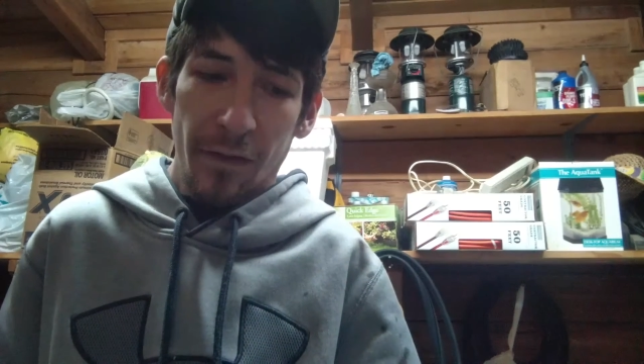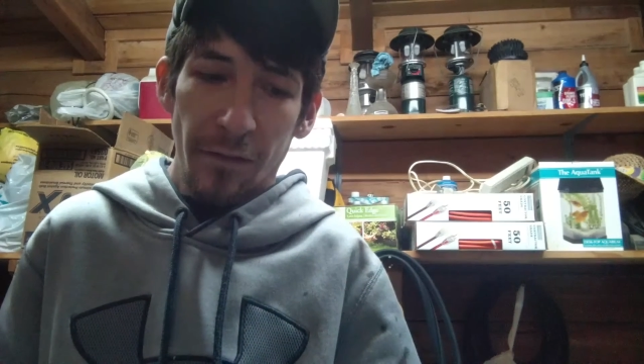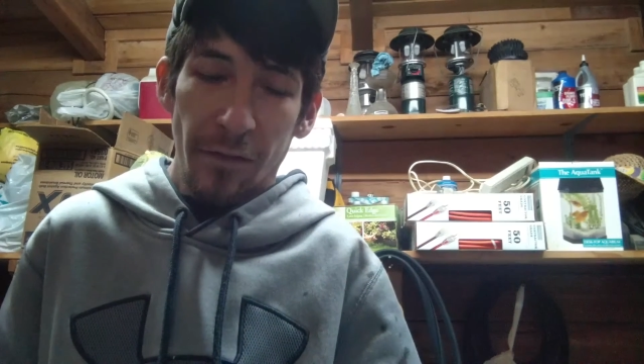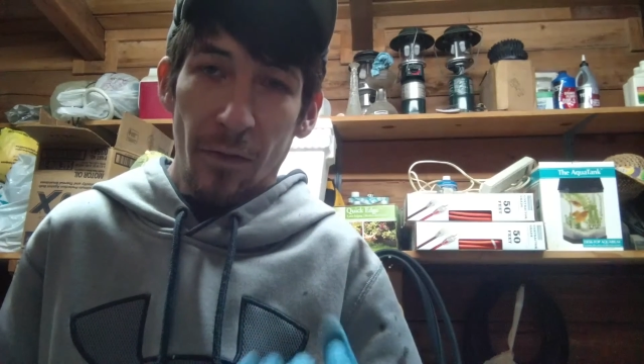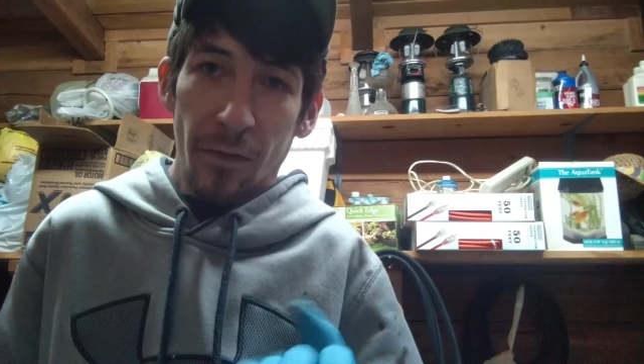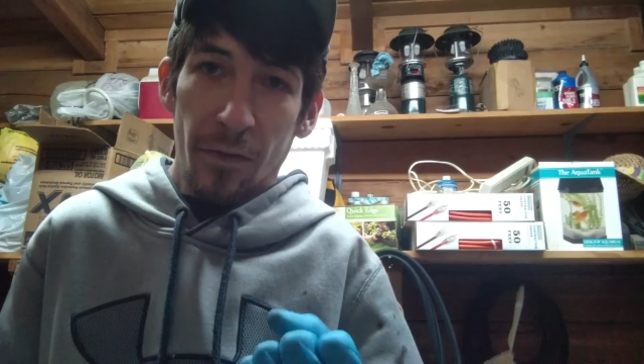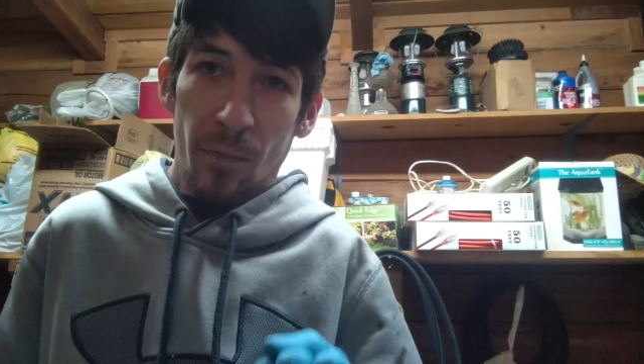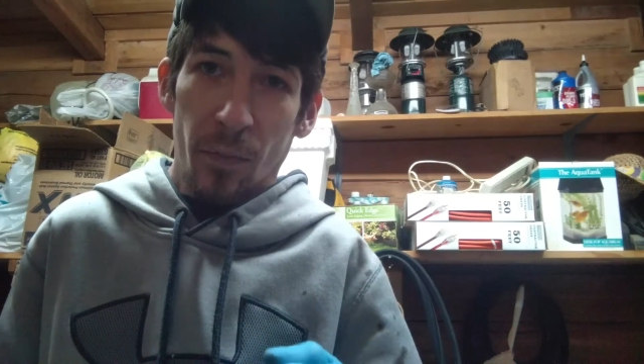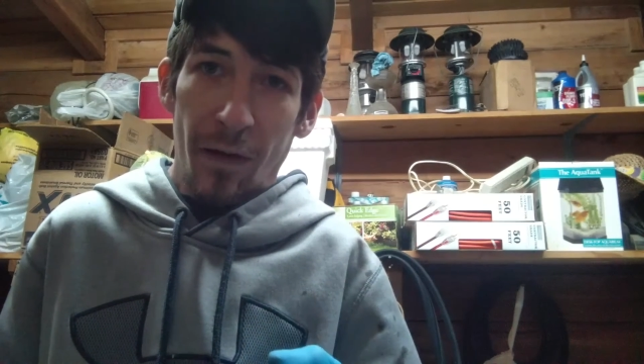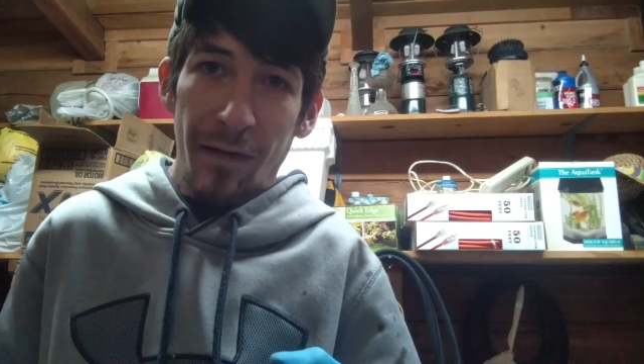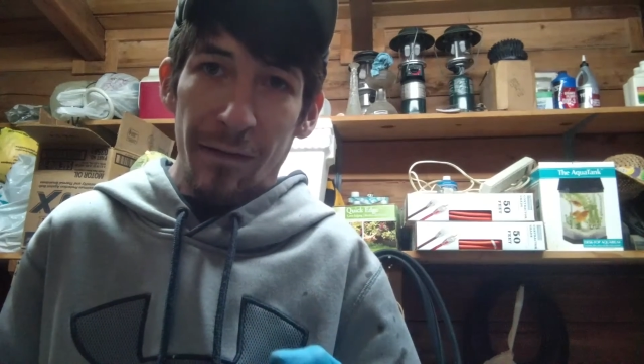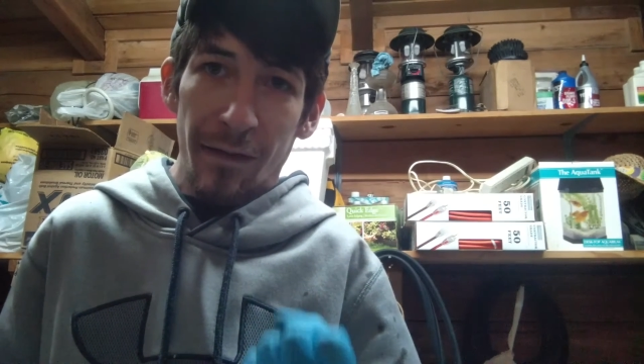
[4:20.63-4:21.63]
don't
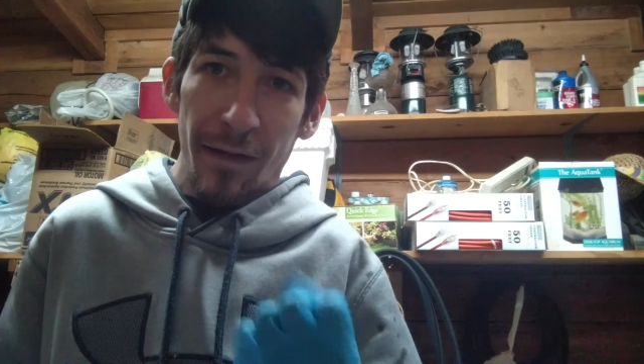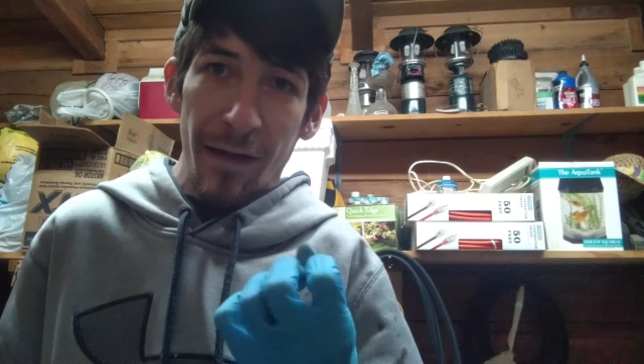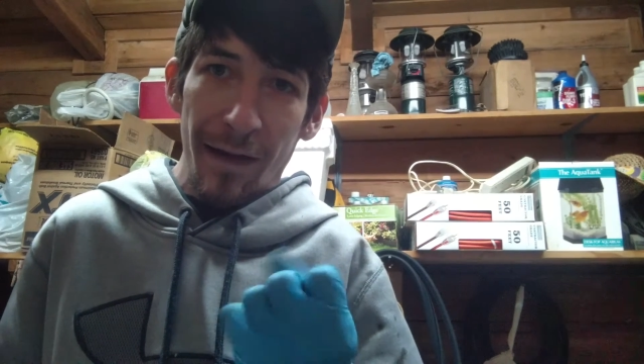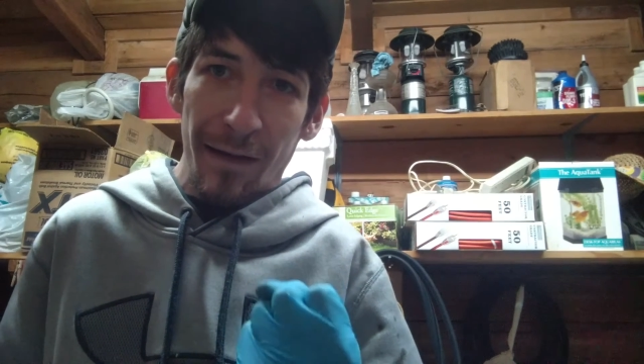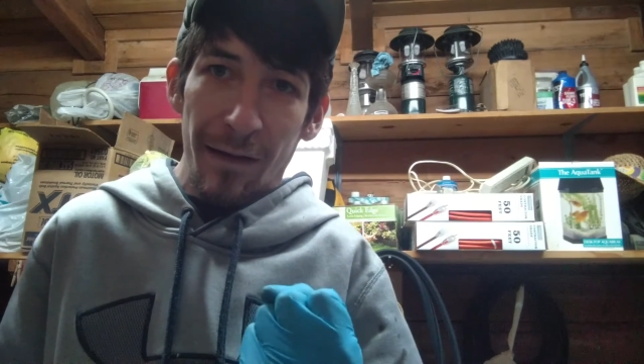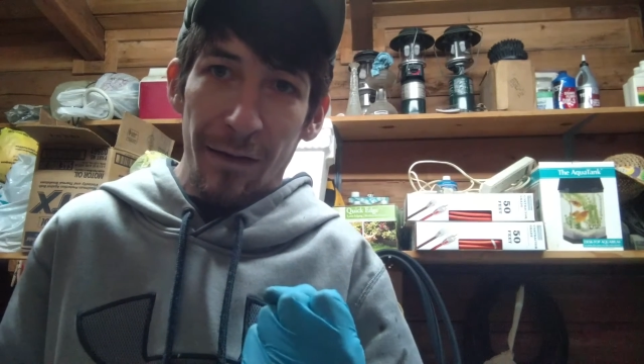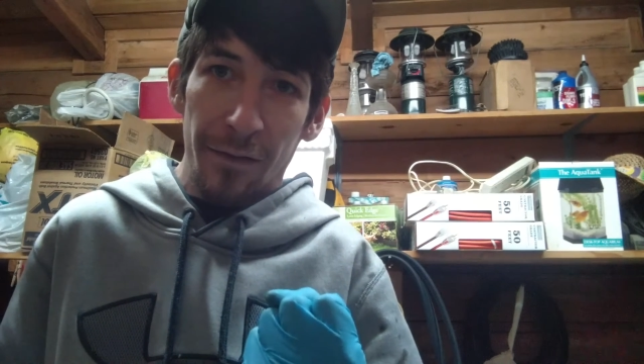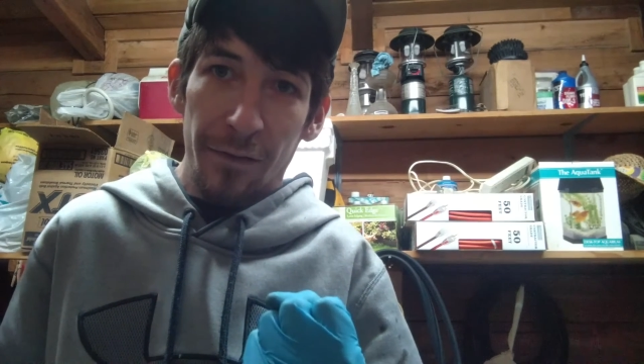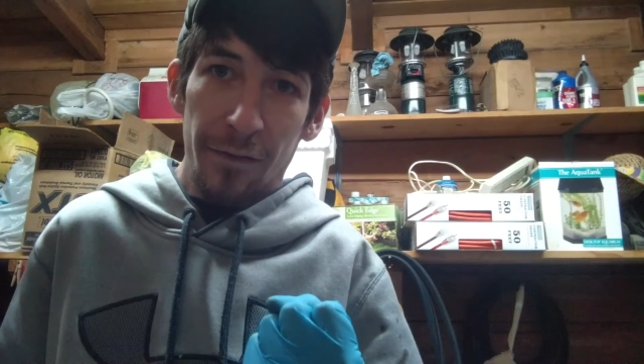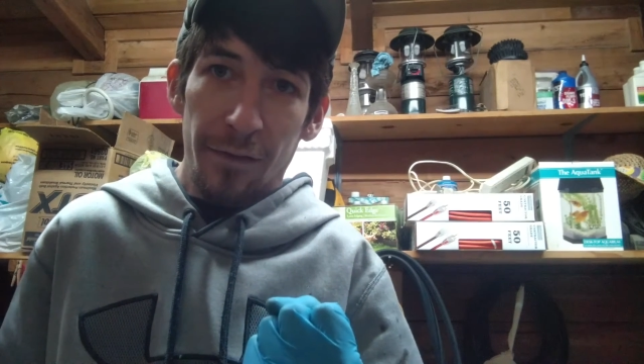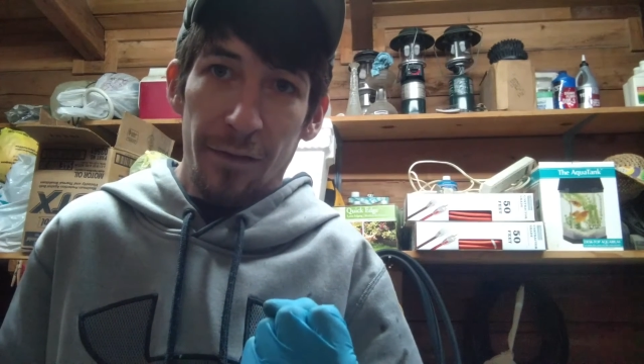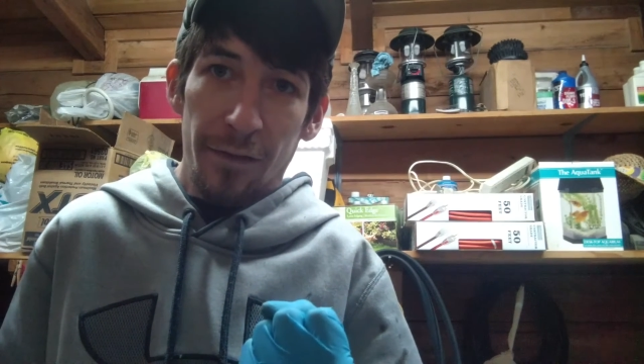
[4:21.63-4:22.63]
compress like air,
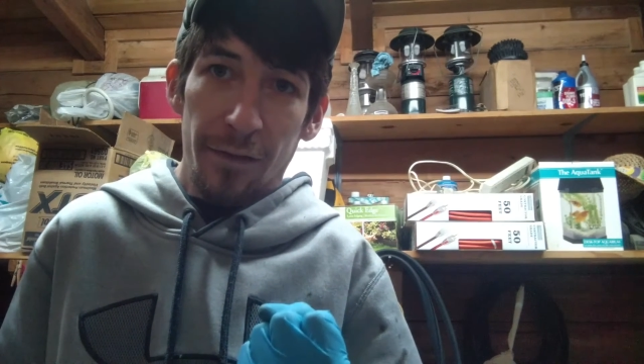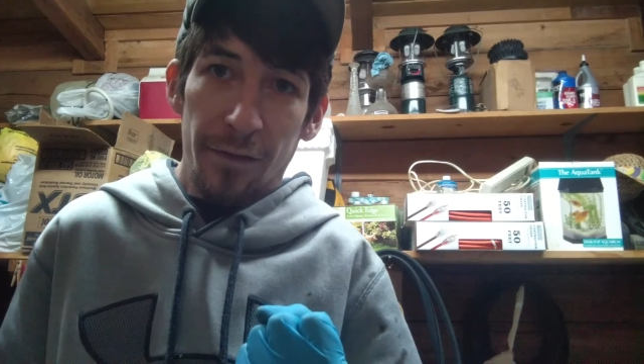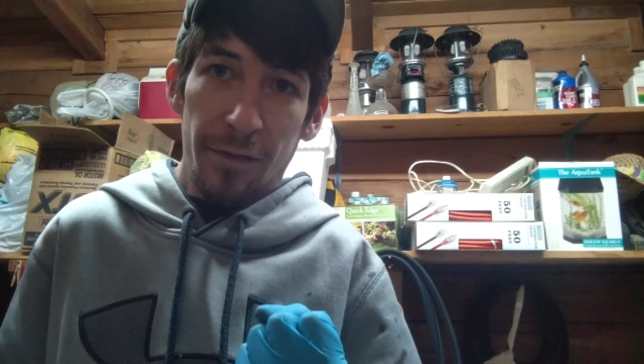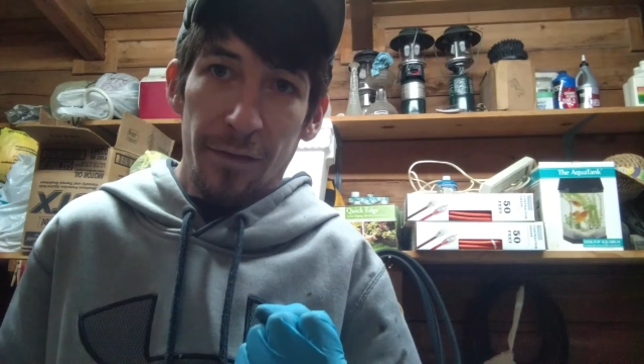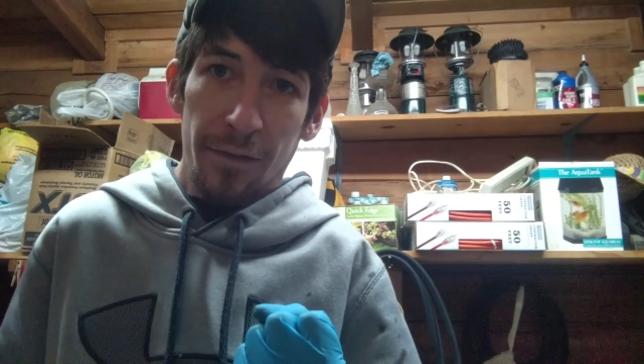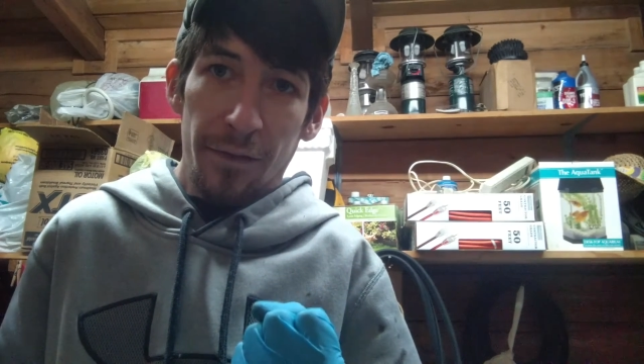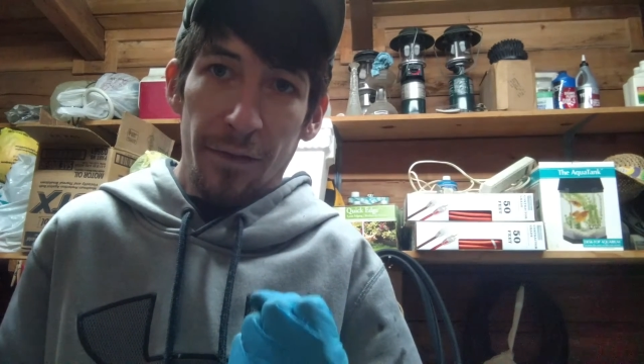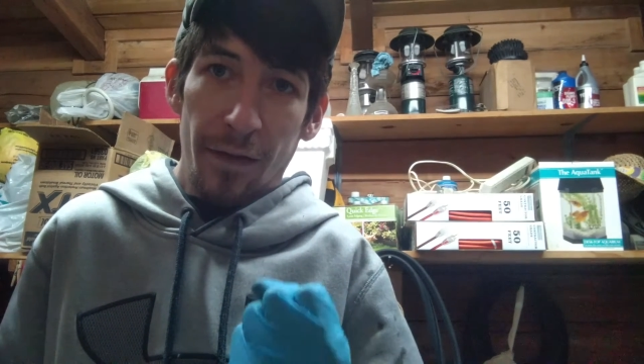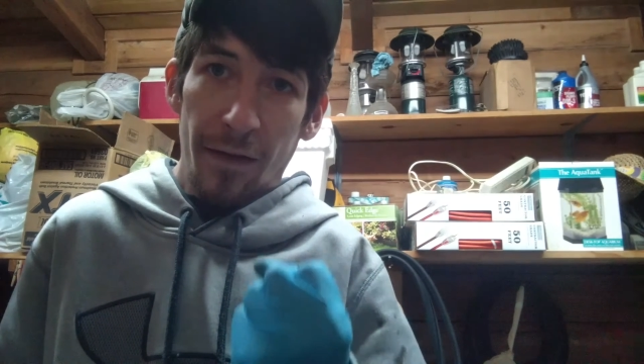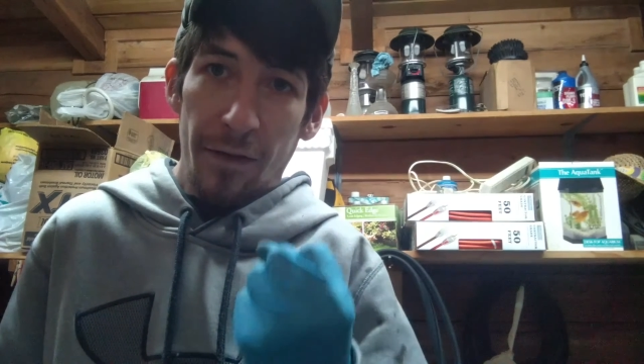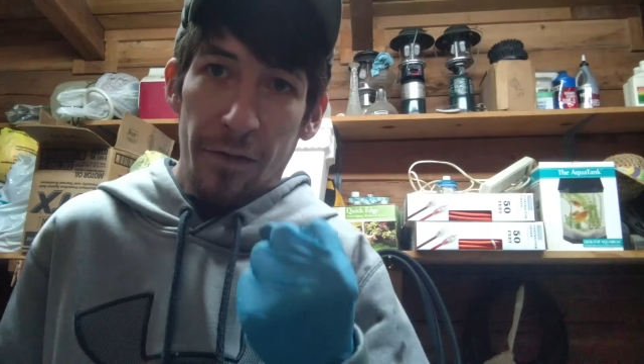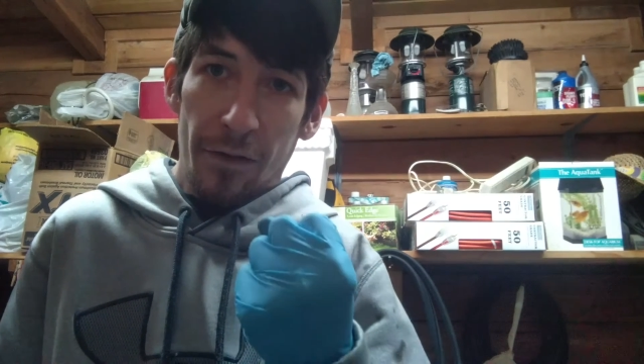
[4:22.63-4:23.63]

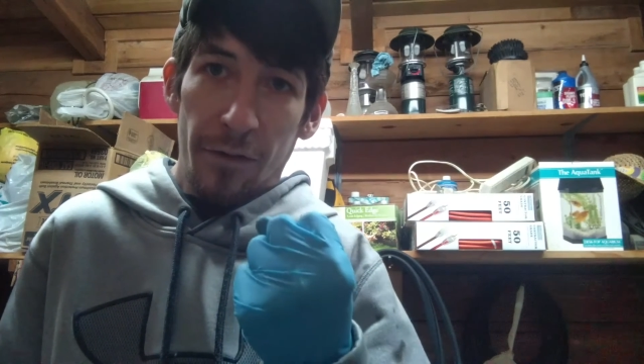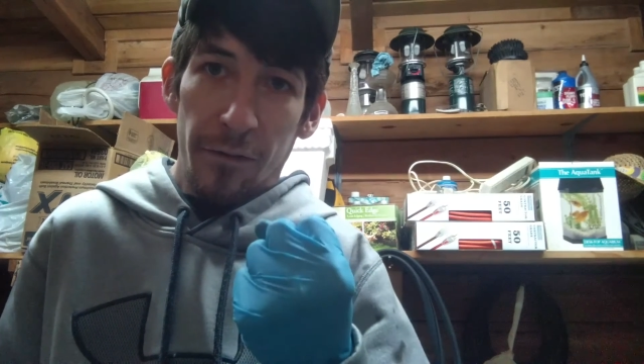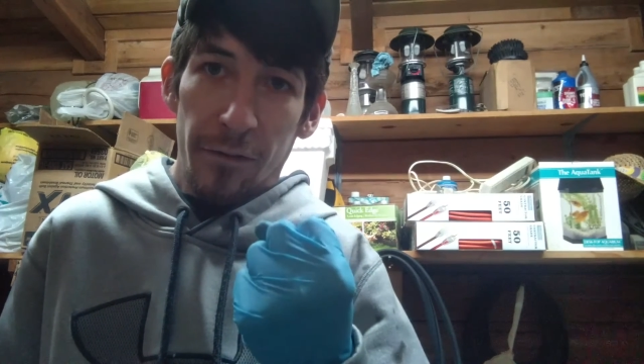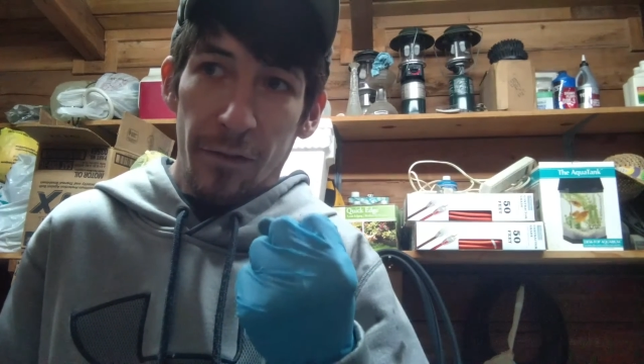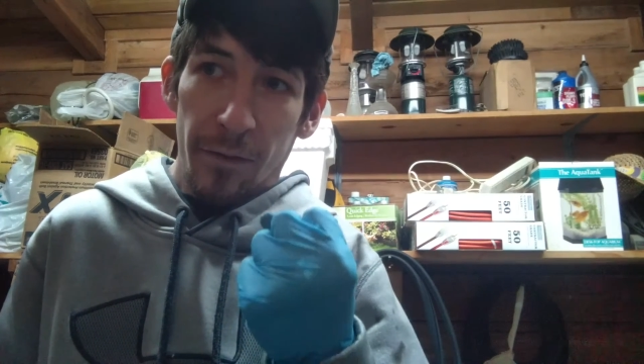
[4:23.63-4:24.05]
and it throws